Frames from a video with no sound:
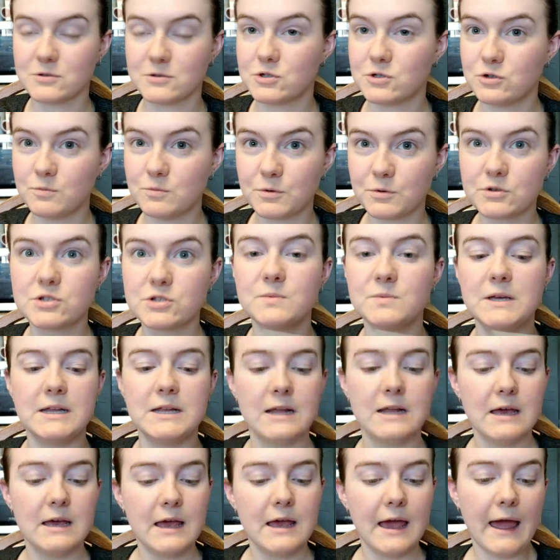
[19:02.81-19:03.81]
Super
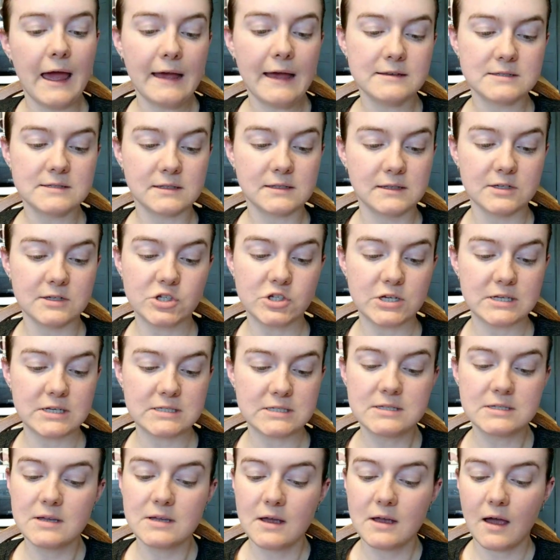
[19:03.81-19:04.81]
sweet and
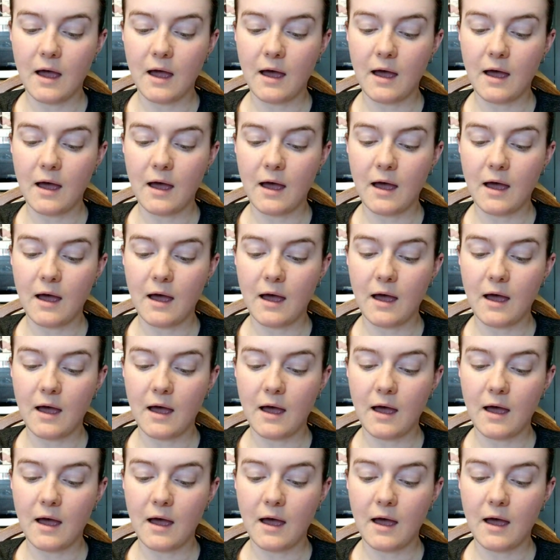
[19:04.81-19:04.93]
delicious.